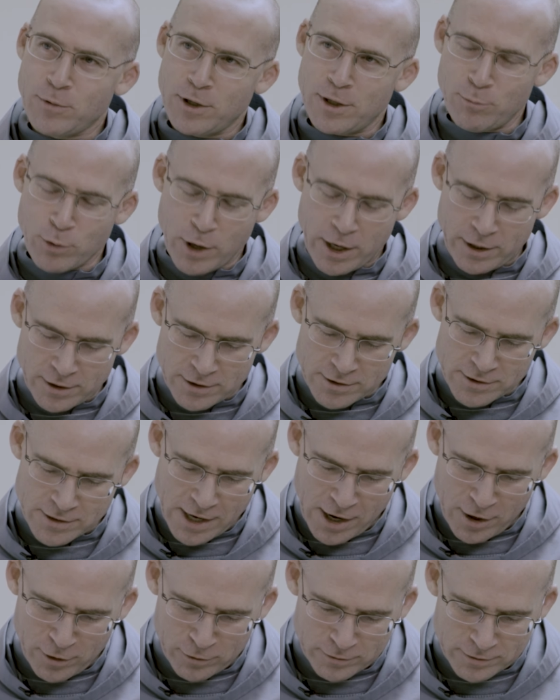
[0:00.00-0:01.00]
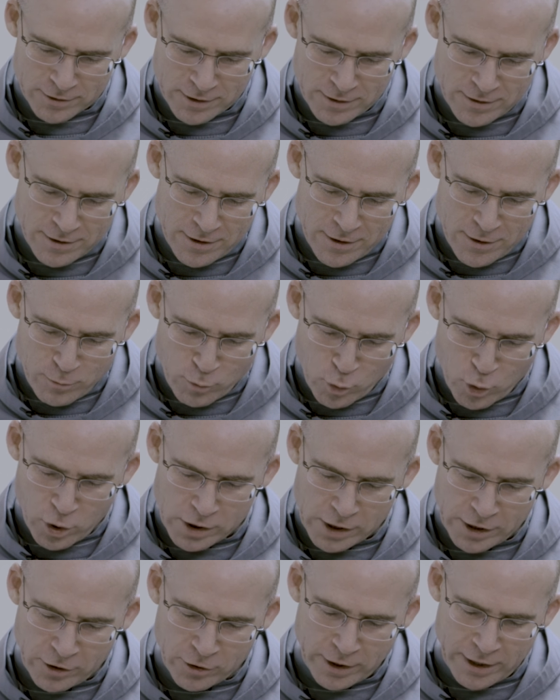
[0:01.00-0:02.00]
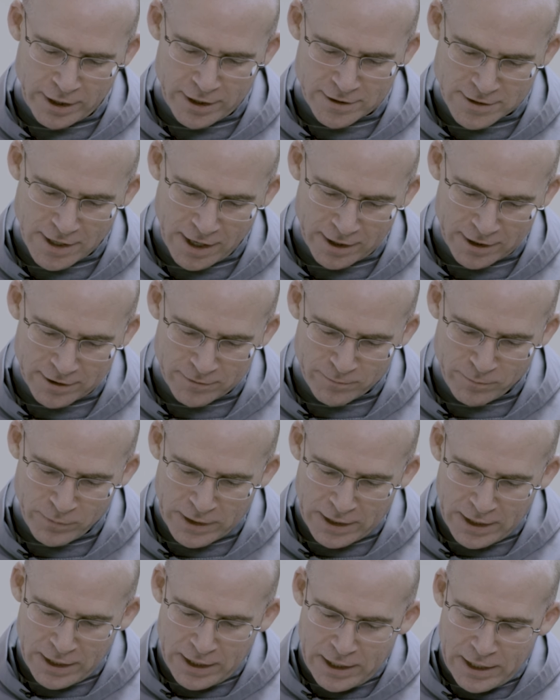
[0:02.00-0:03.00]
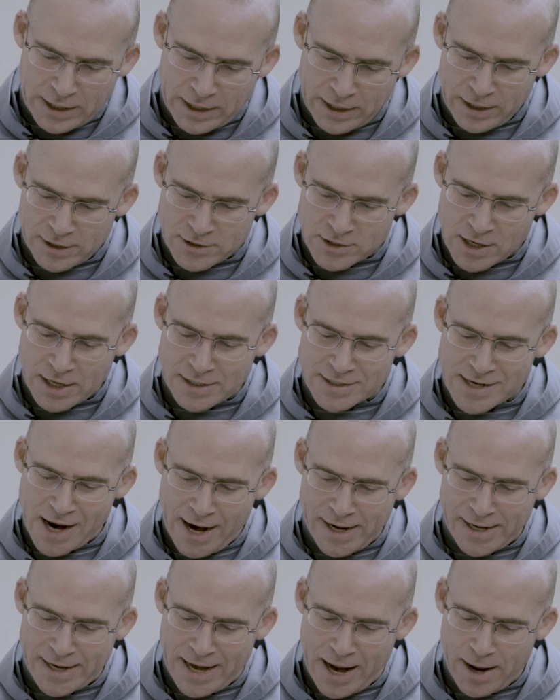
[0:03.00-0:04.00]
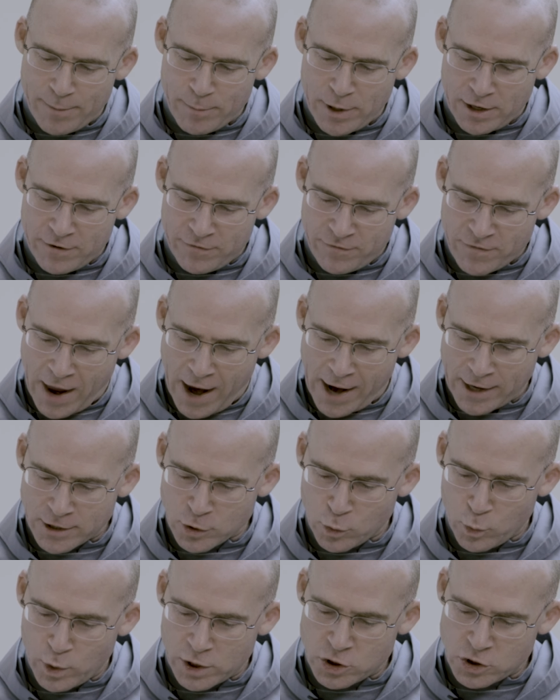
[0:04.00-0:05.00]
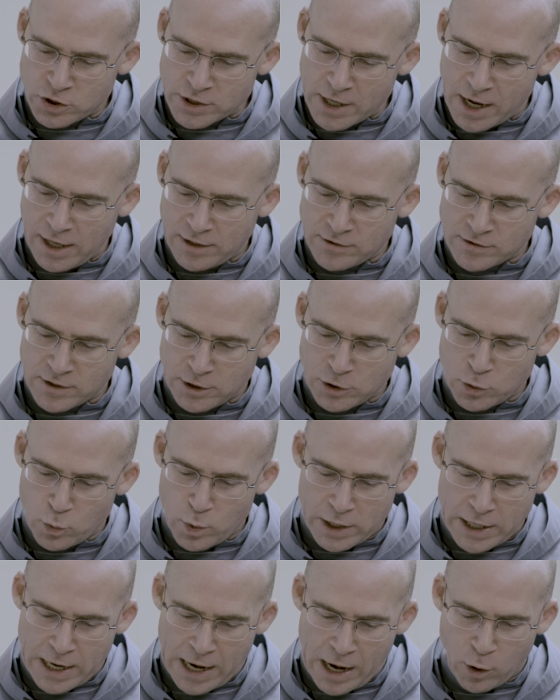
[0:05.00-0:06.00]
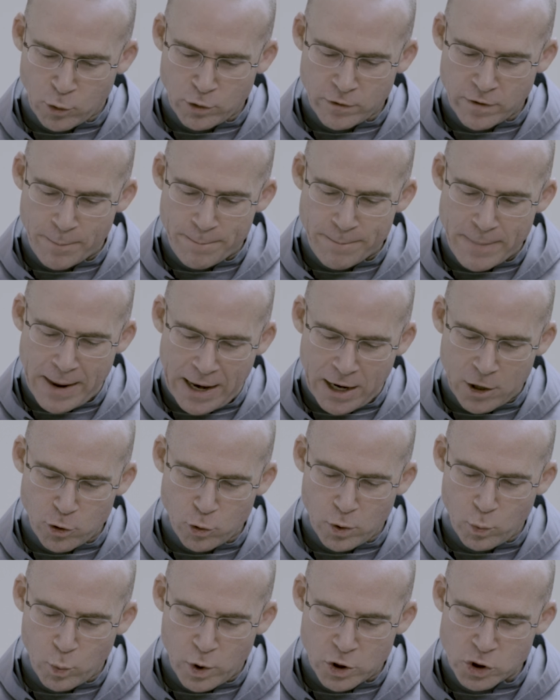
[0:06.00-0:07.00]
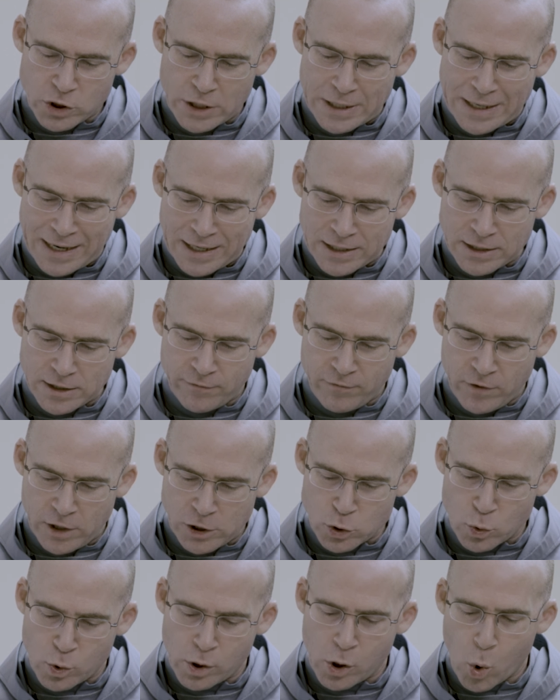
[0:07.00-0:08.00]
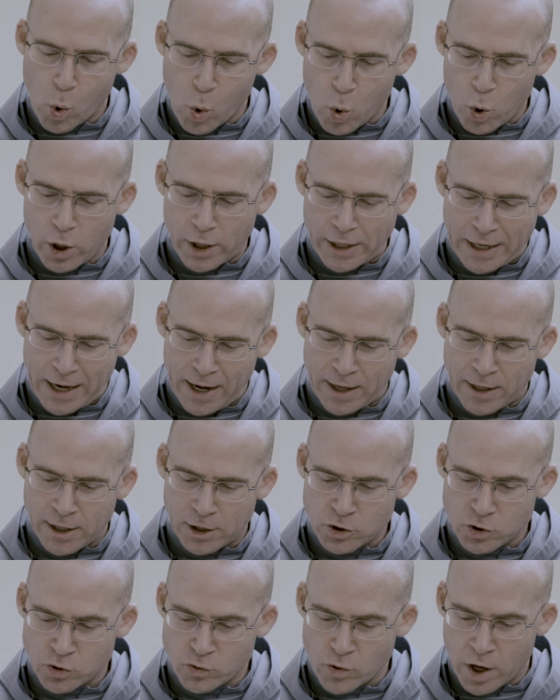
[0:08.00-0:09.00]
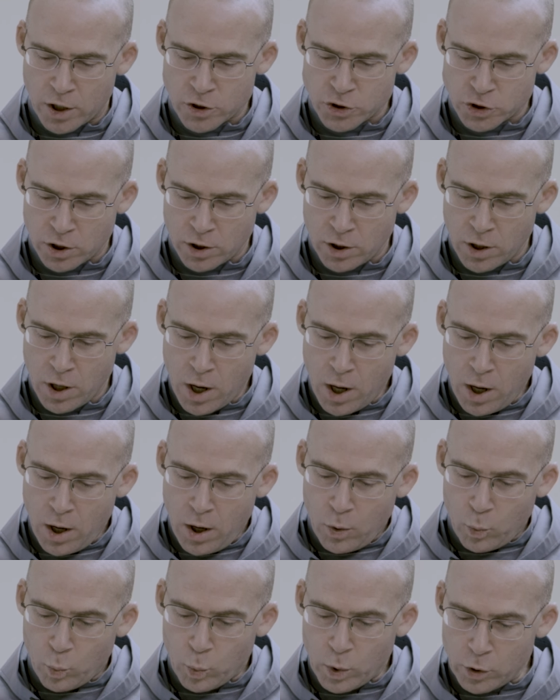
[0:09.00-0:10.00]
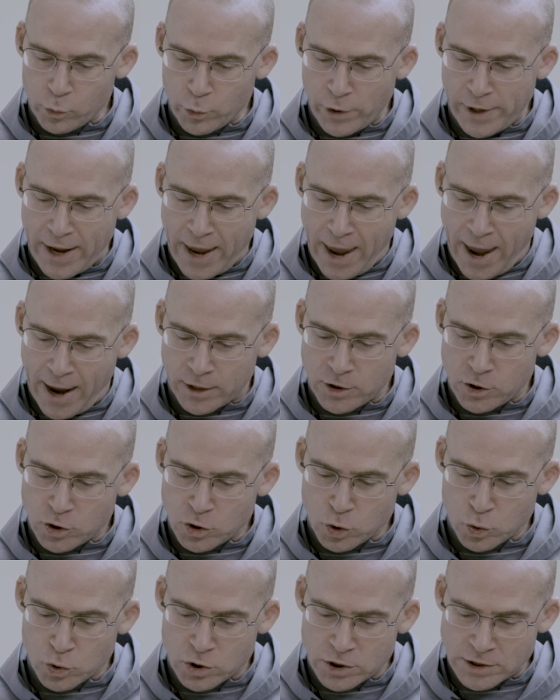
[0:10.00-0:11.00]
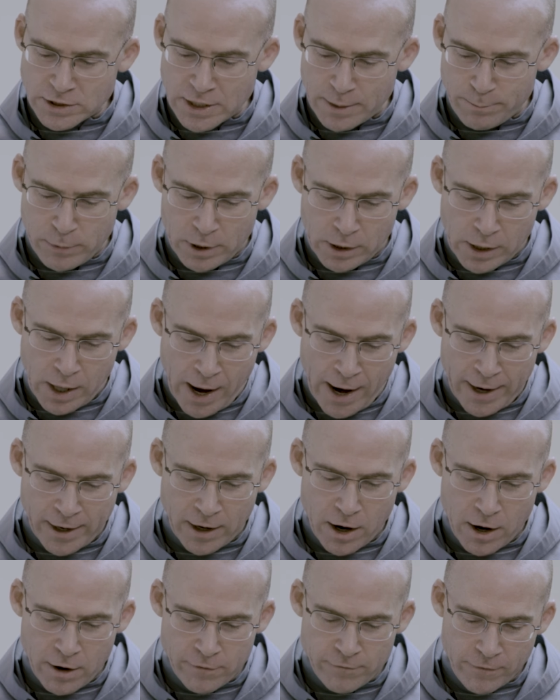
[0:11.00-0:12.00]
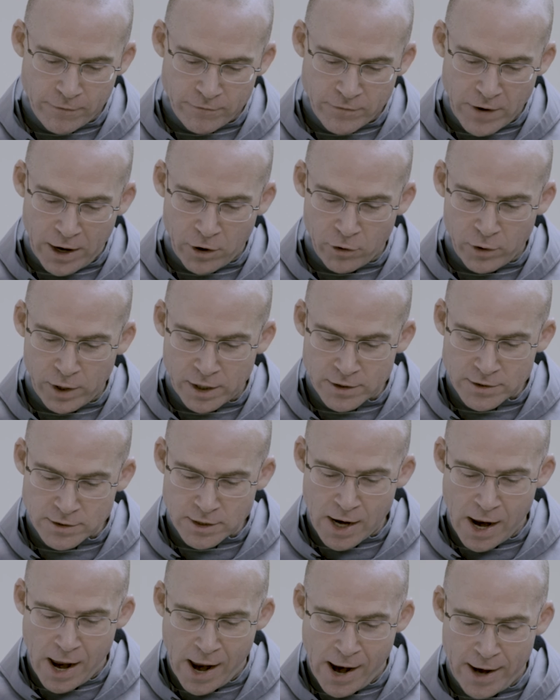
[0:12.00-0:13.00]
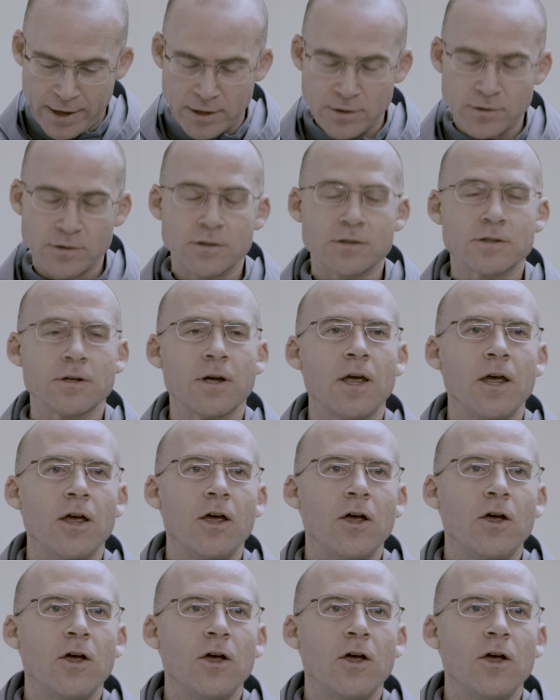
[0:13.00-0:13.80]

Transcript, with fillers: I'm going to break this down more clearly in a second. It is a dynamic factor which takes into account the manner in which the individual organic structure will react to stimuli of various kinds.